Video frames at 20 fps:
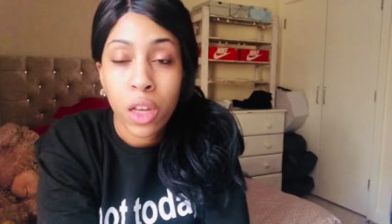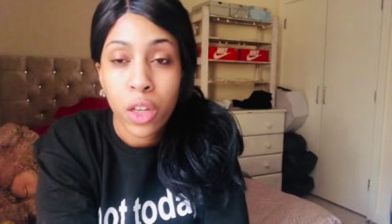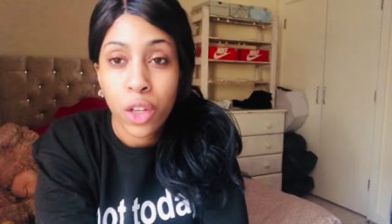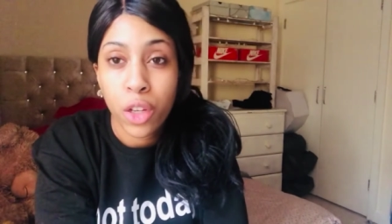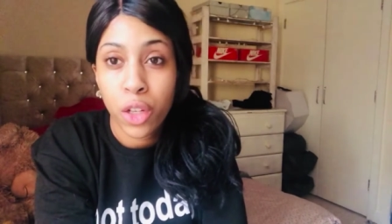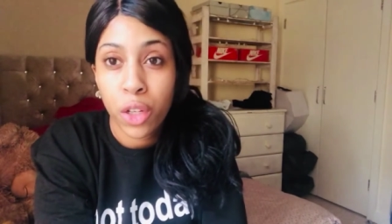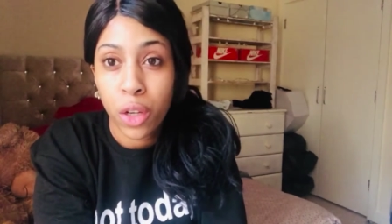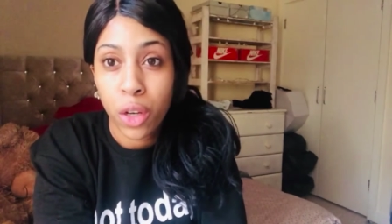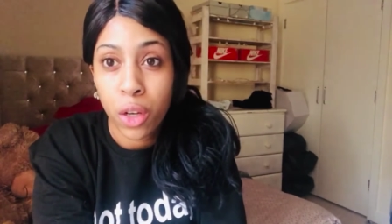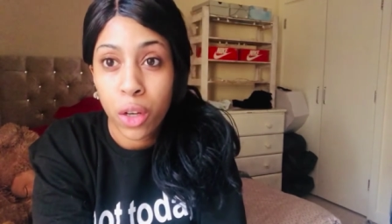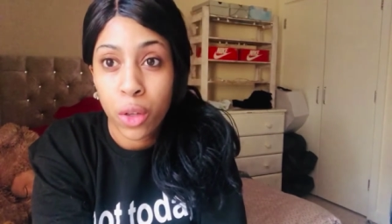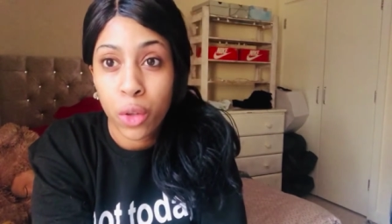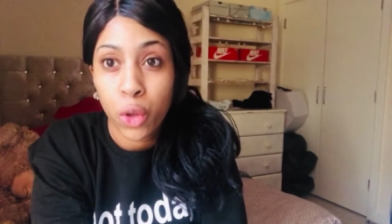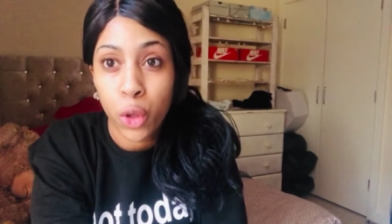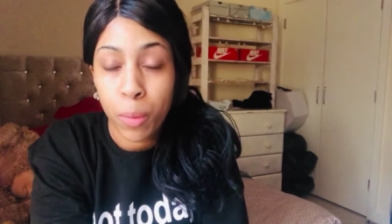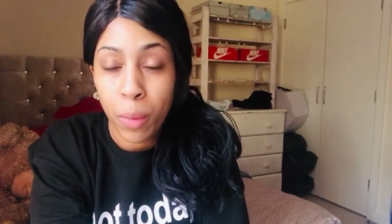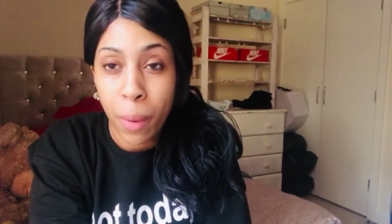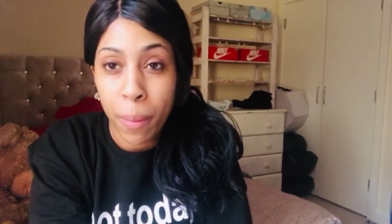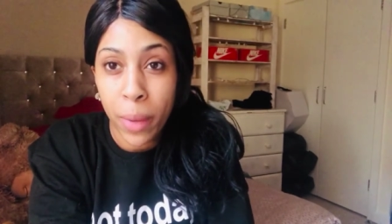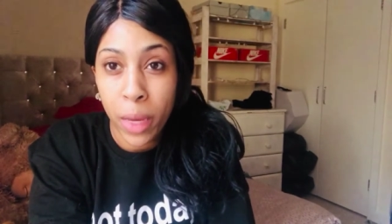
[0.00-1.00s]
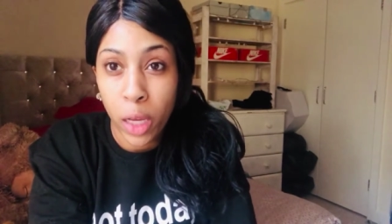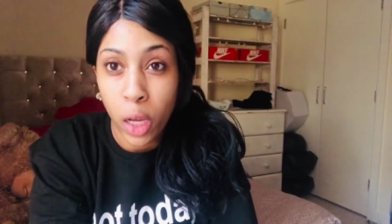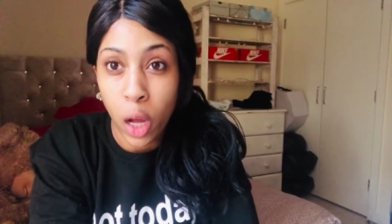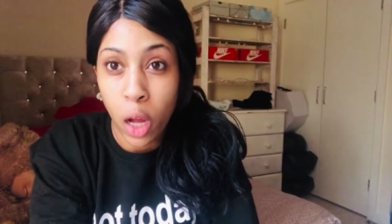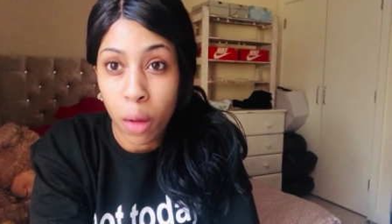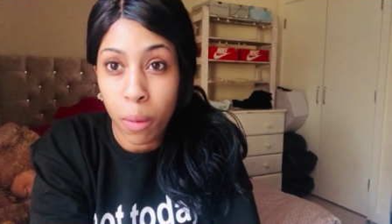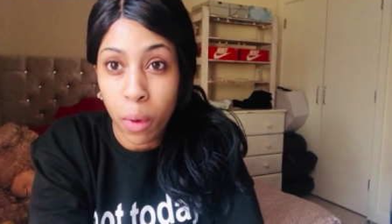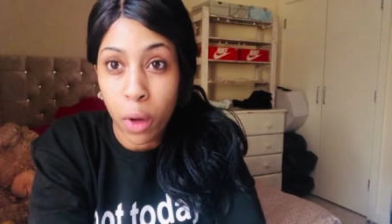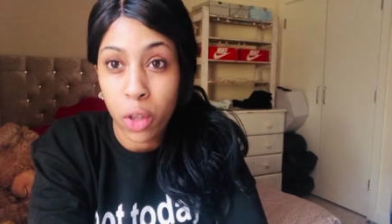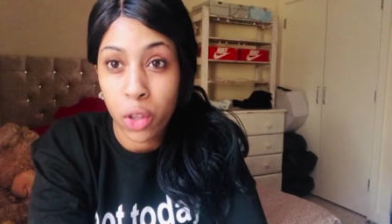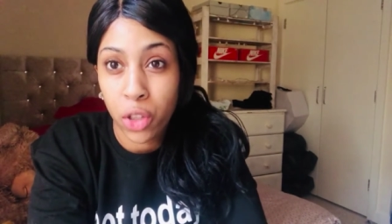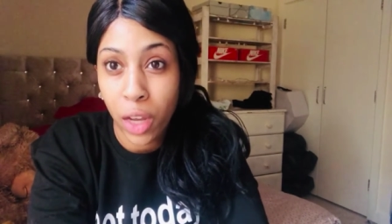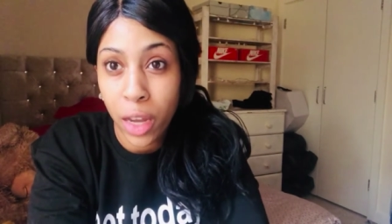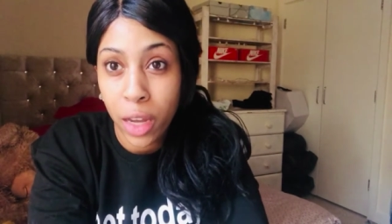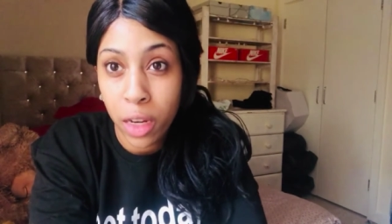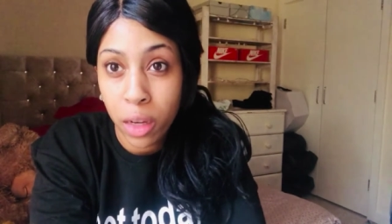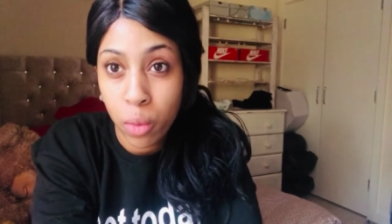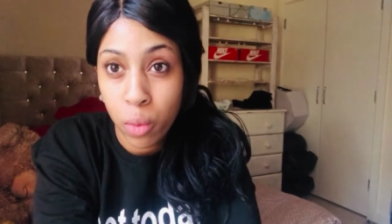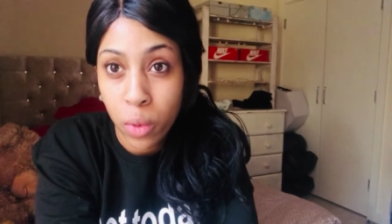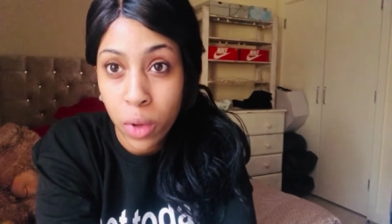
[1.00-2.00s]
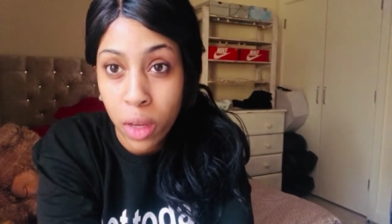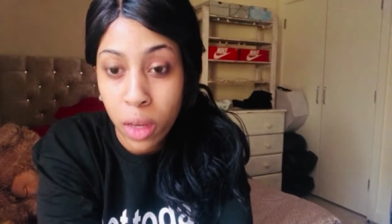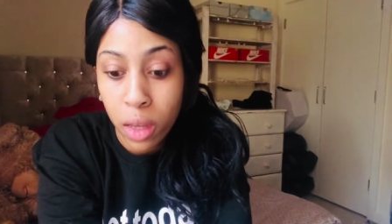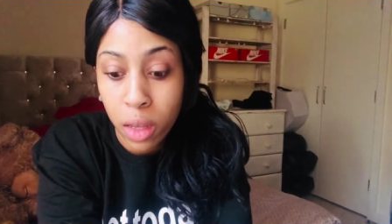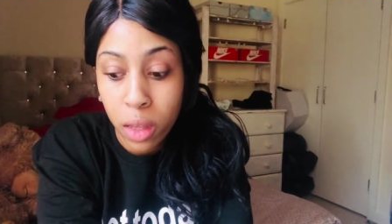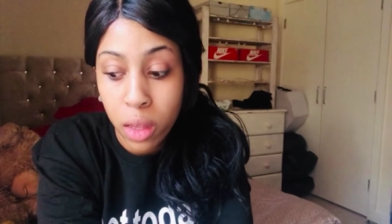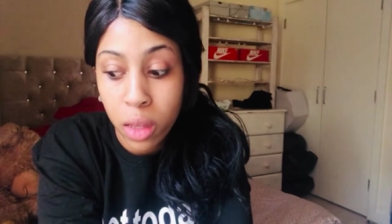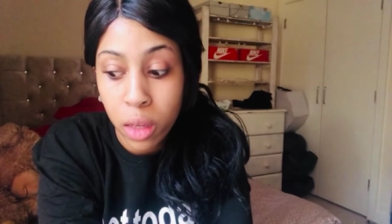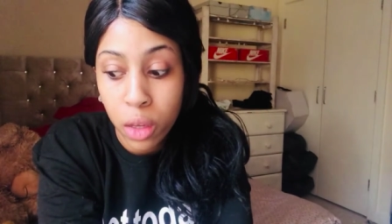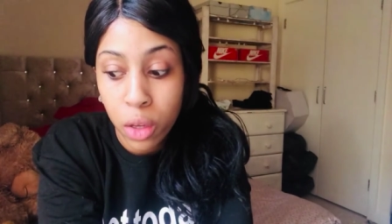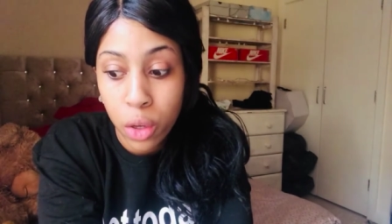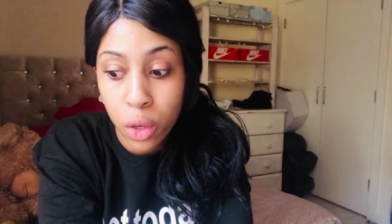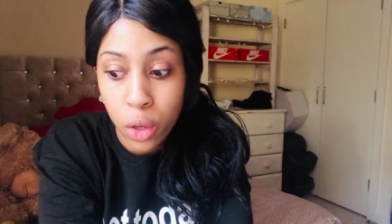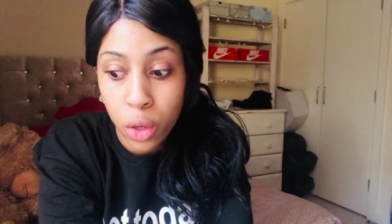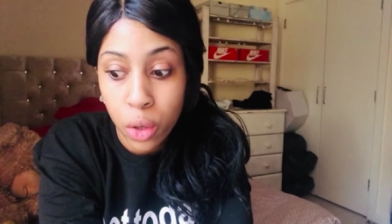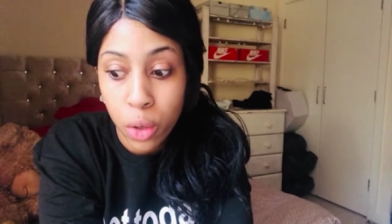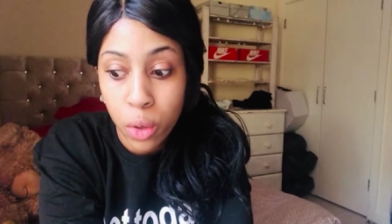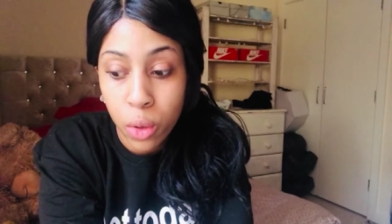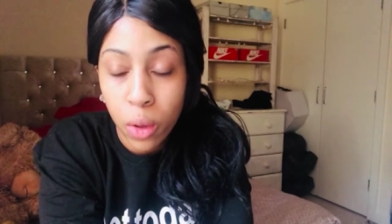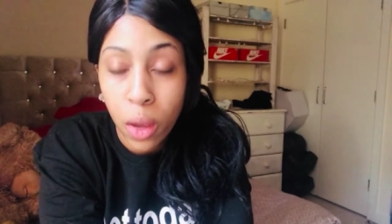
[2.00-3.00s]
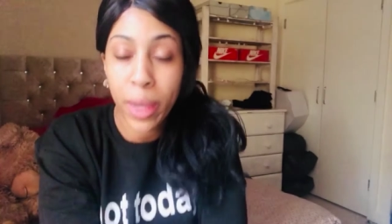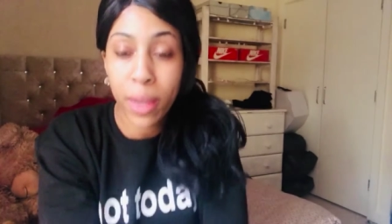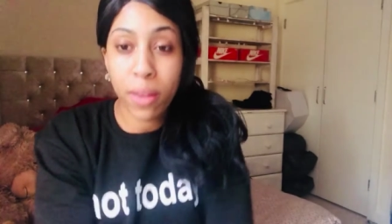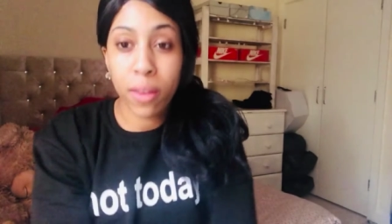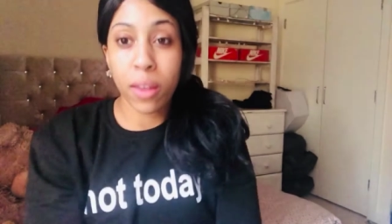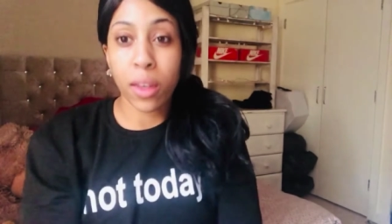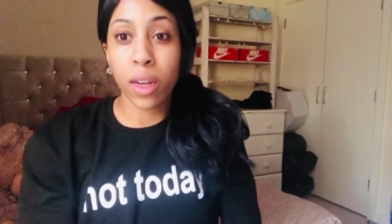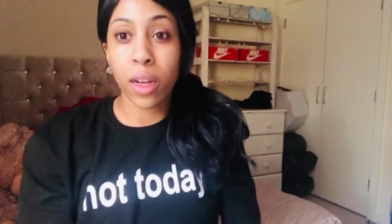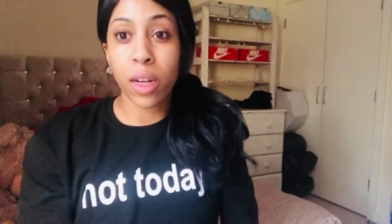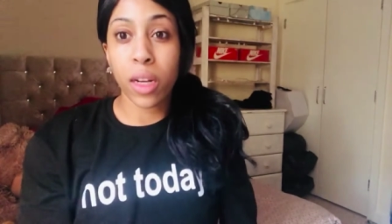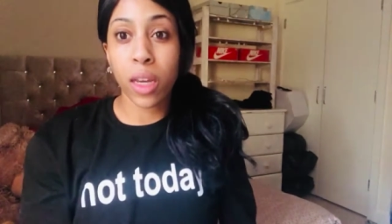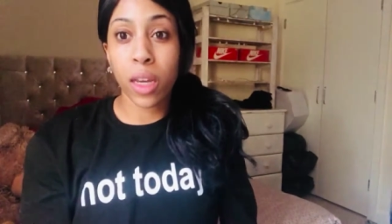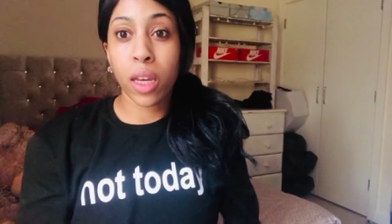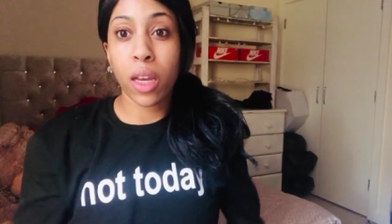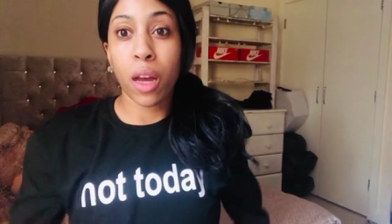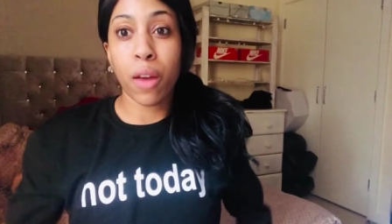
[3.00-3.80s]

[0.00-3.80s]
you know do my makeup while chatting with you basically